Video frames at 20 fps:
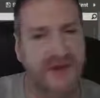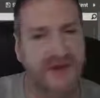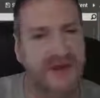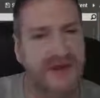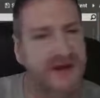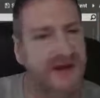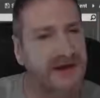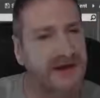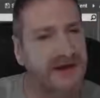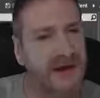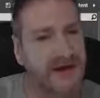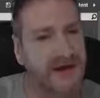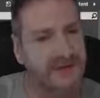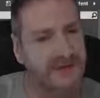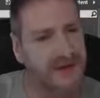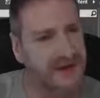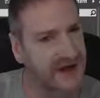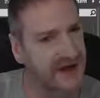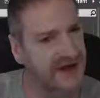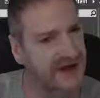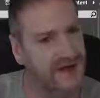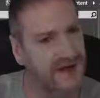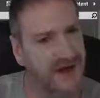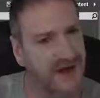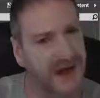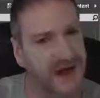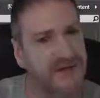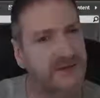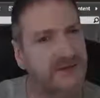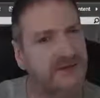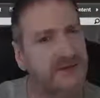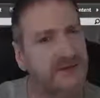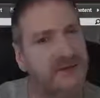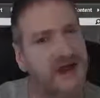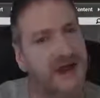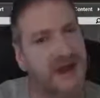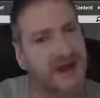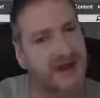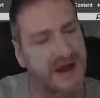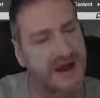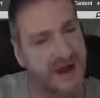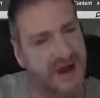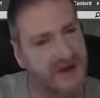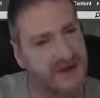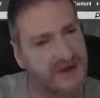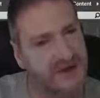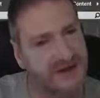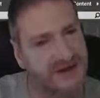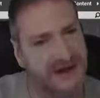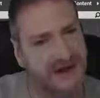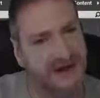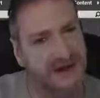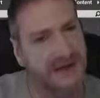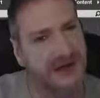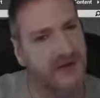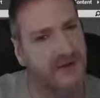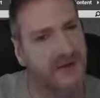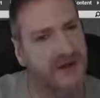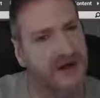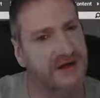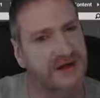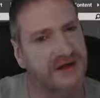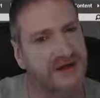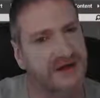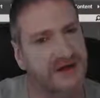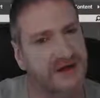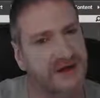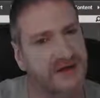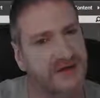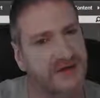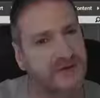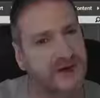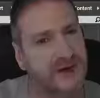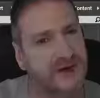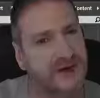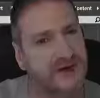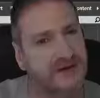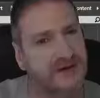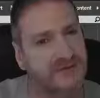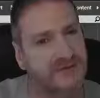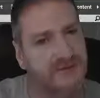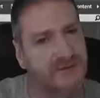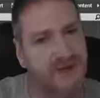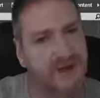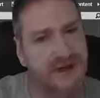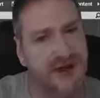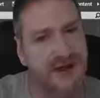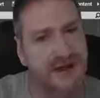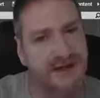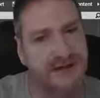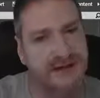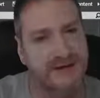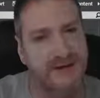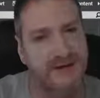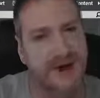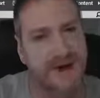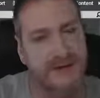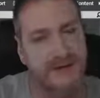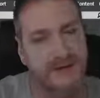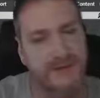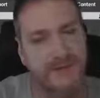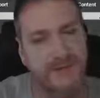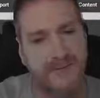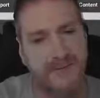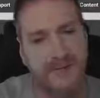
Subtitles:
And then after that, we're going to be doing our cameras and then our renders so that we can create a cinematic.